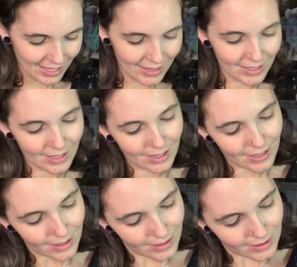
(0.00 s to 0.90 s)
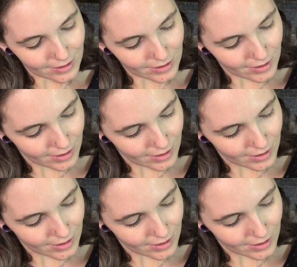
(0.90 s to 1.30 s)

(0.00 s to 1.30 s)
And then I'll just,